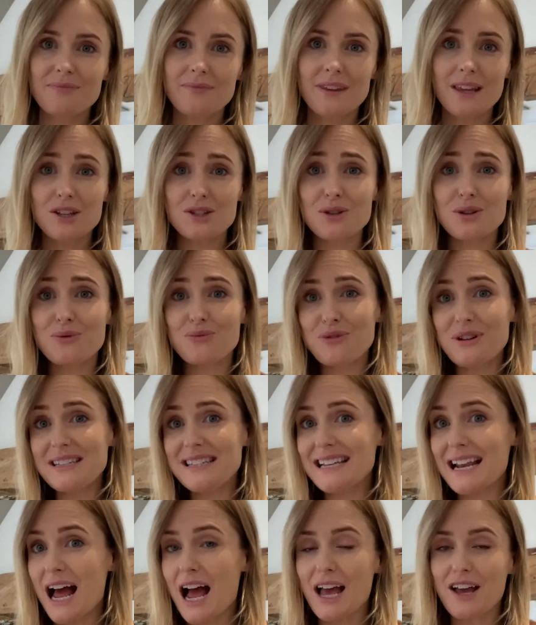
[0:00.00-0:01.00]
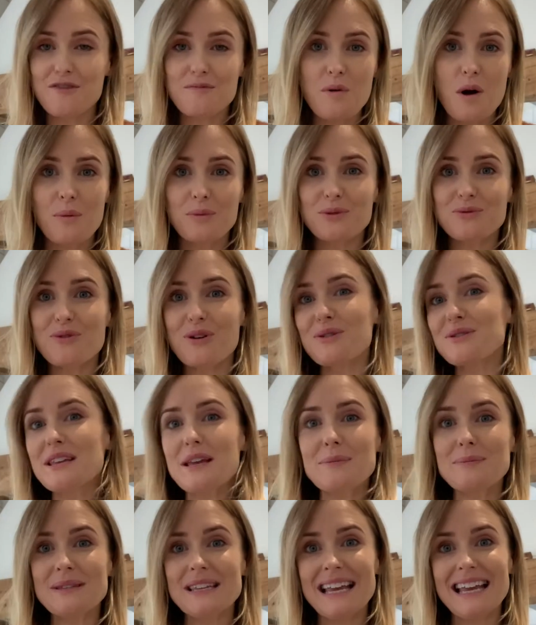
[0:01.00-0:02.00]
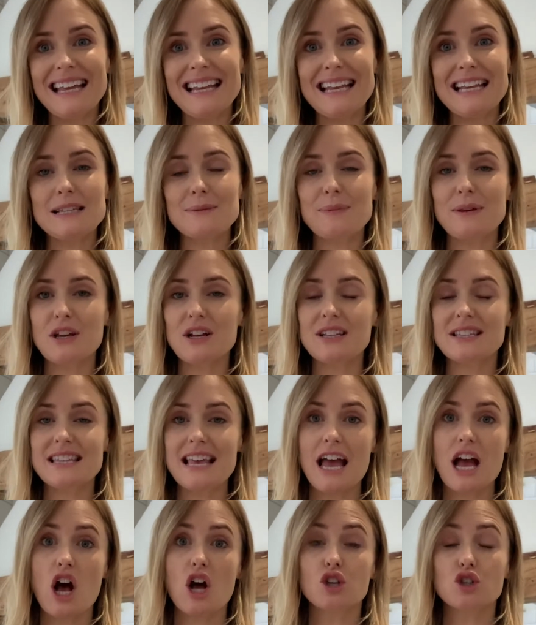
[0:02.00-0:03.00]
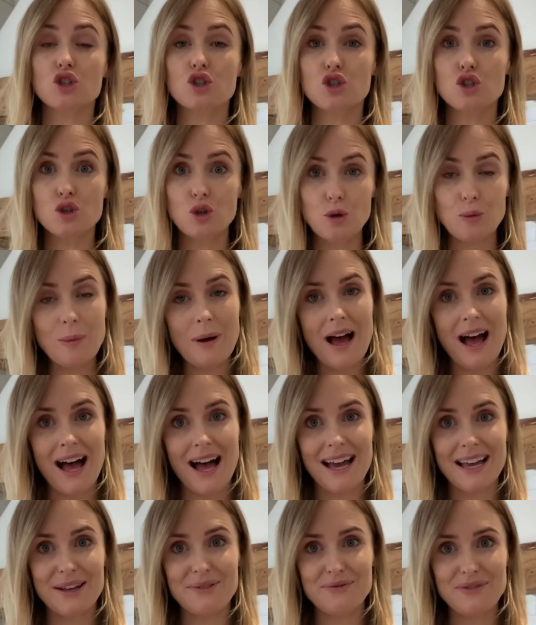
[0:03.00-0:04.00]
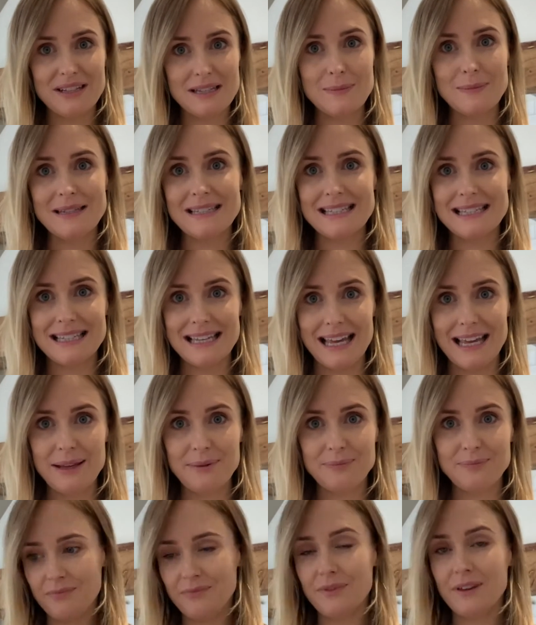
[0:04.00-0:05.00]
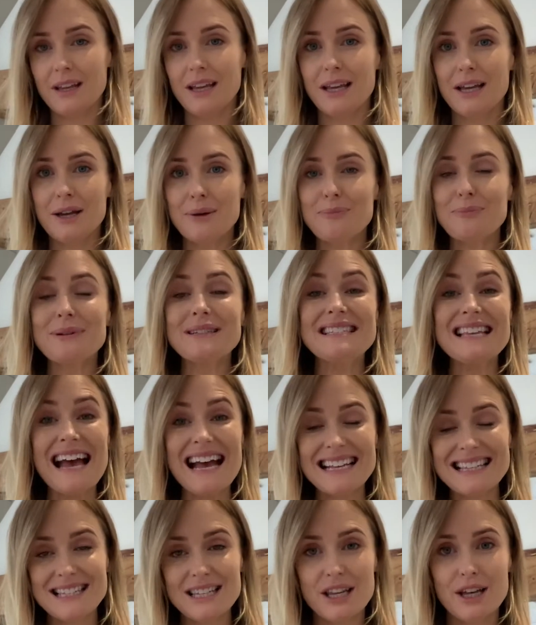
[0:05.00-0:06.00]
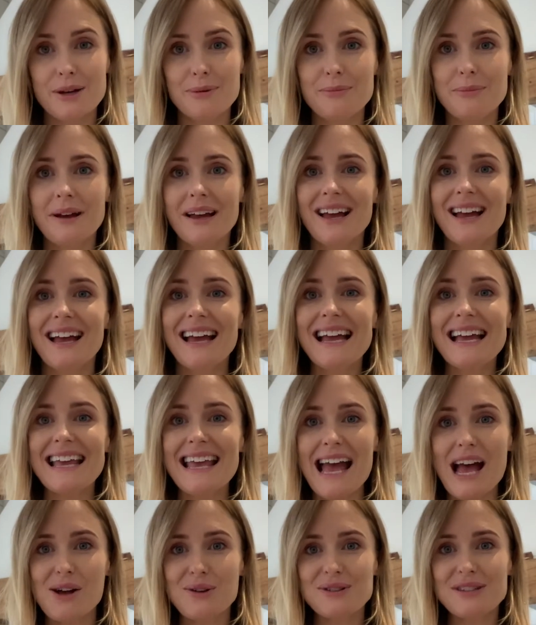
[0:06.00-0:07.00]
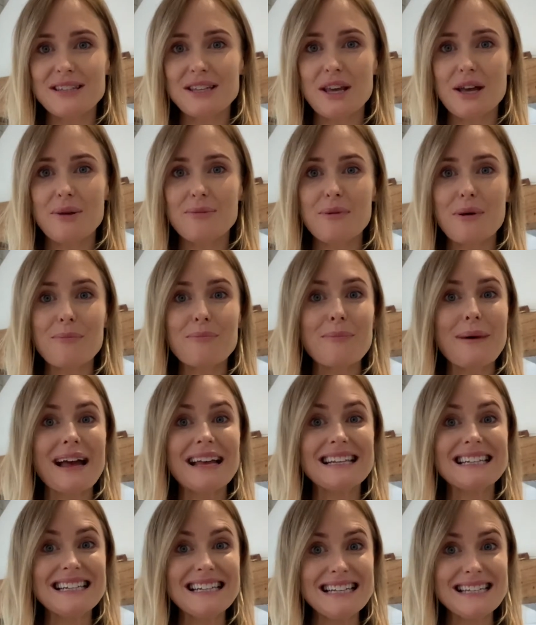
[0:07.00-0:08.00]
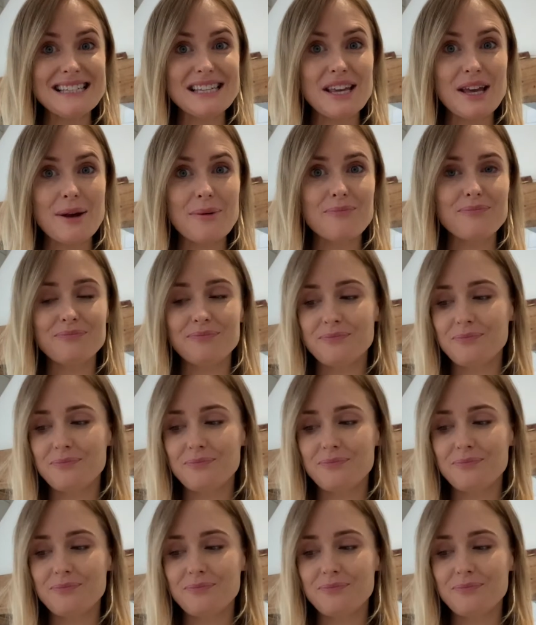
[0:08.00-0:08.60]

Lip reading: So the reason I have popped the rose hips in is because they are super high in vitamin C, potassium, calcium, magnesium,